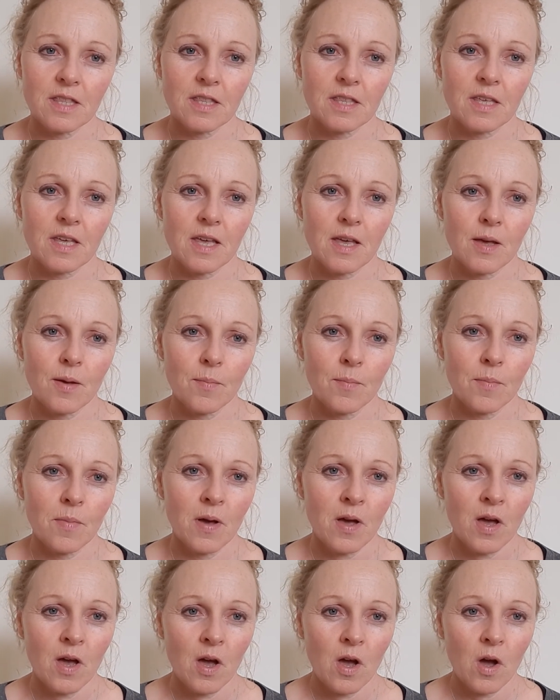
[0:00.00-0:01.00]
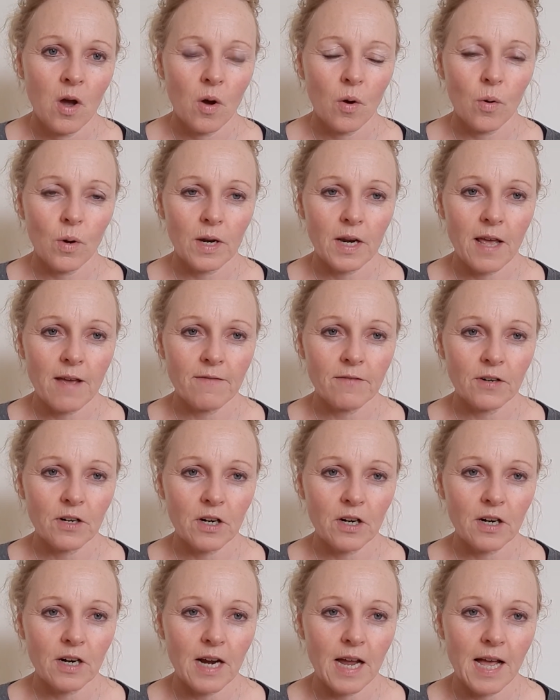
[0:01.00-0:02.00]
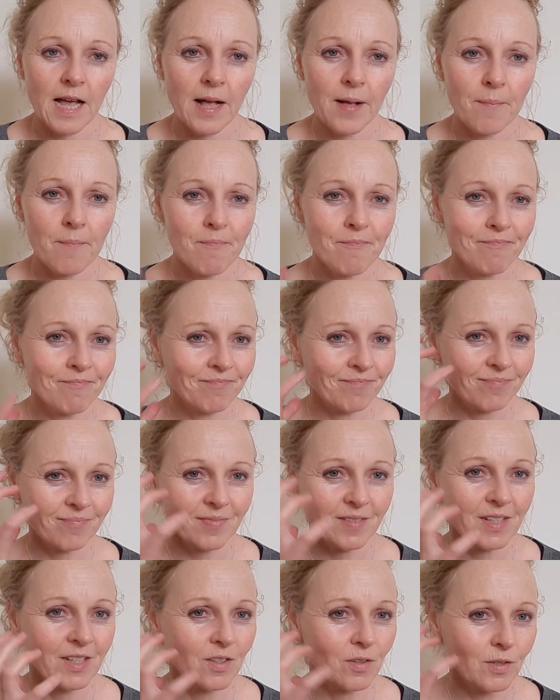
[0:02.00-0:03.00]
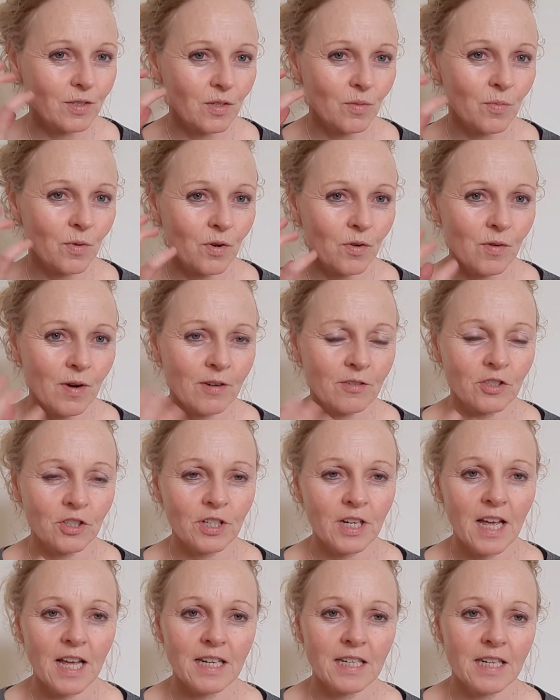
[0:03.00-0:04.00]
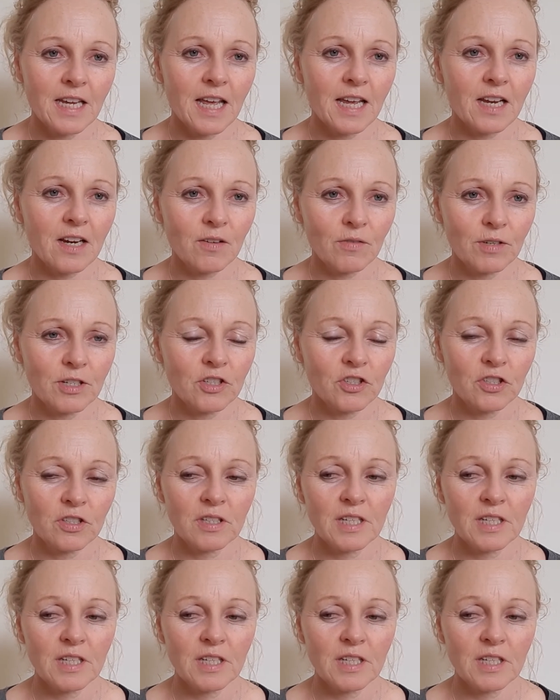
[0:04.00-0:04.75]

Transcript: somewhere around your head neck region,